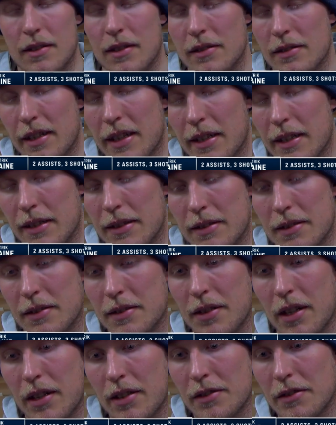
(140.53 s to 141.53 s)
in the league, and
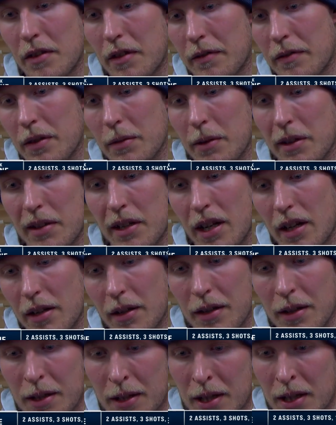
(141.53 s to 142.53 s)
just try to learn from them, kind
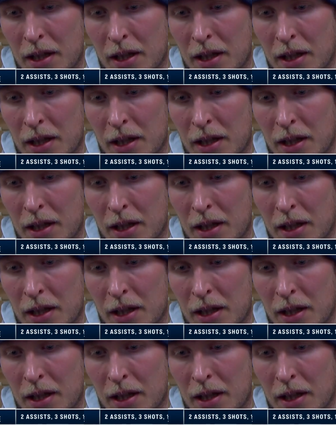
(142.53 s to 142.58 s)
of